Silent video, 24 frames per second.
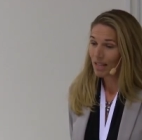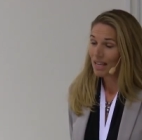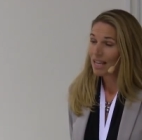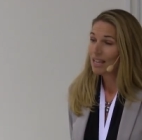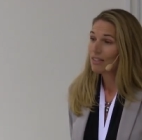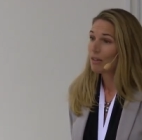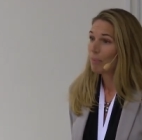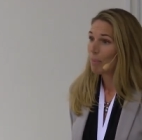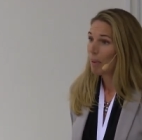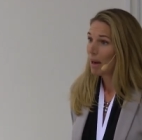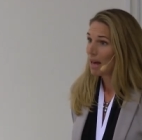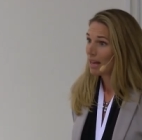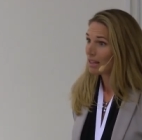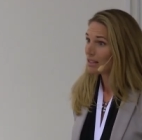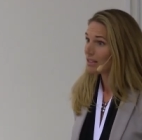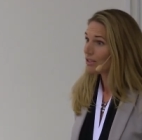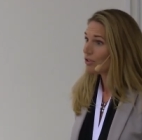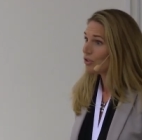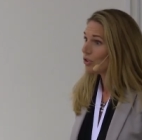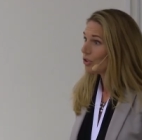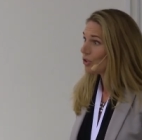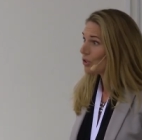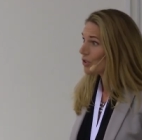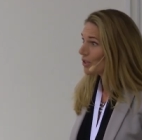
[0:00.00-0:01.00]
in the
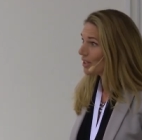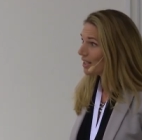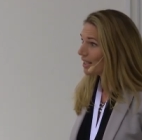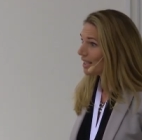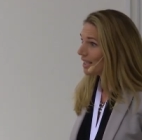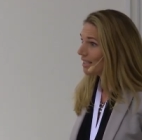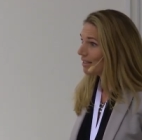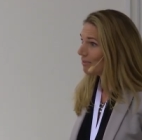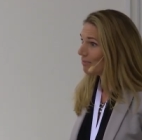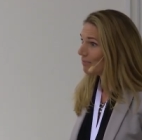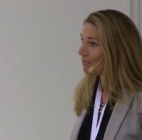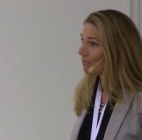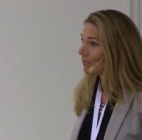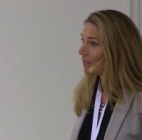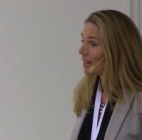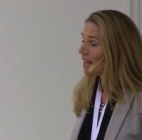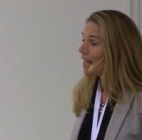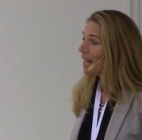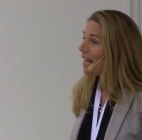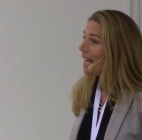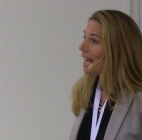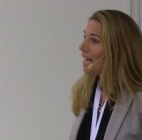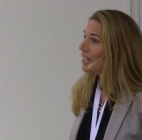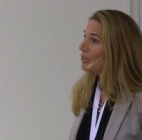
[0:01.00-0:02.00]
passenger seat
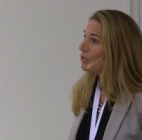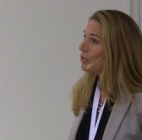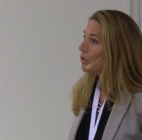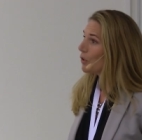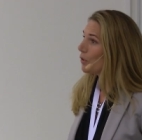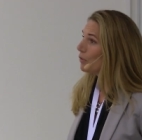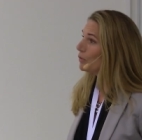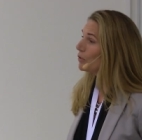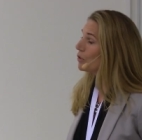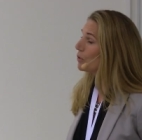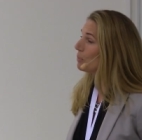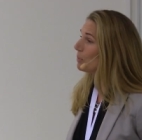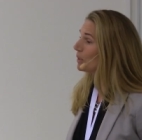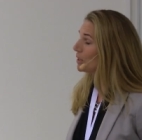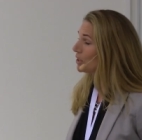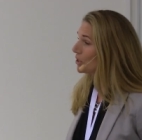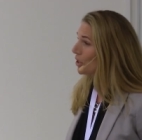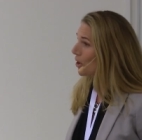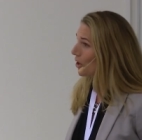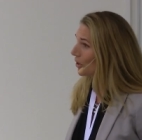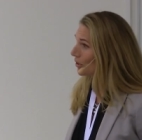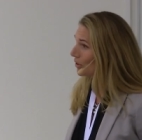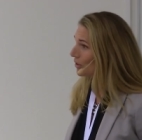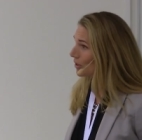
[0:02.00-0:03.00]
and drove to
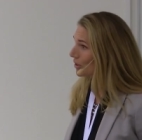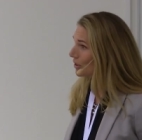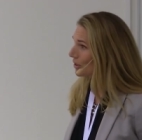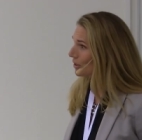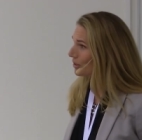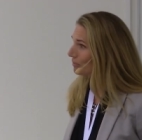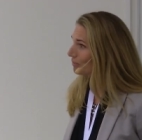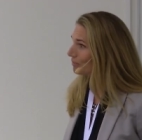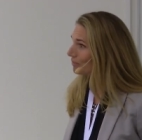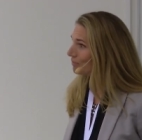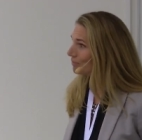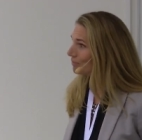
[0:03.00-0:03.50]
McDonald's.